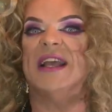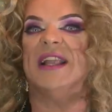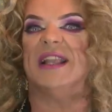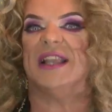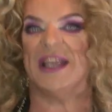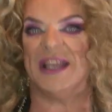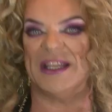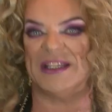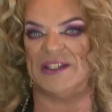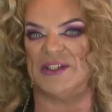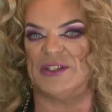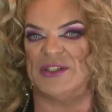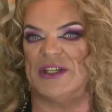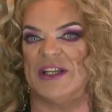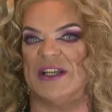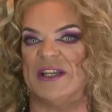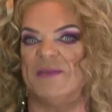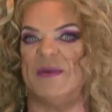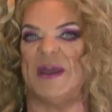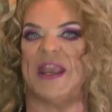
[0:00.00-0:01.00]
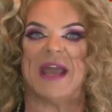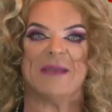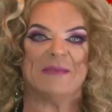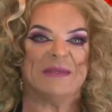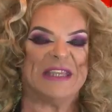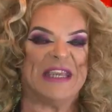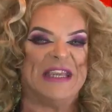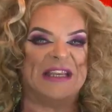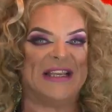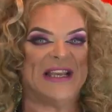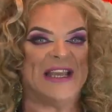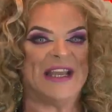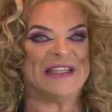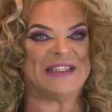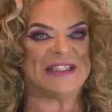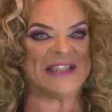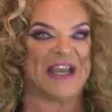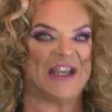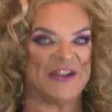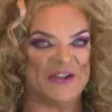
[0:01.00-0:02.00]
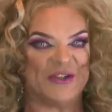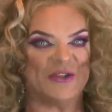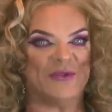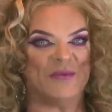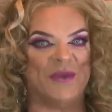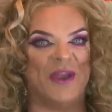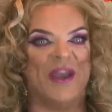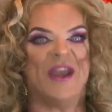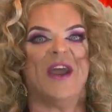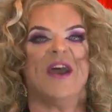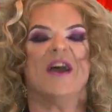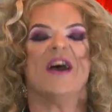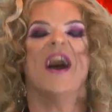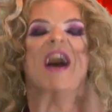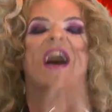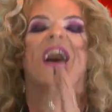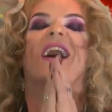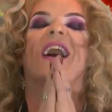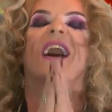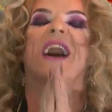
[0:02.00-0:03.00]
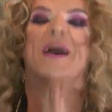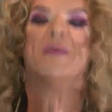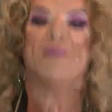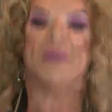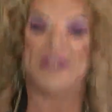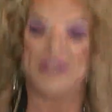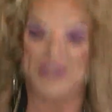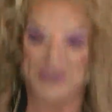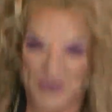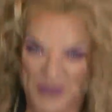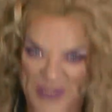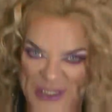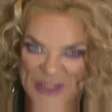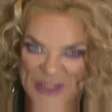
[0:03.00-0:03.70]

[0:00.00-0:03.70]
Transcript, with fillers: Ladies and gentlemen, I'm Tina Leggs Tantrum. I bid you a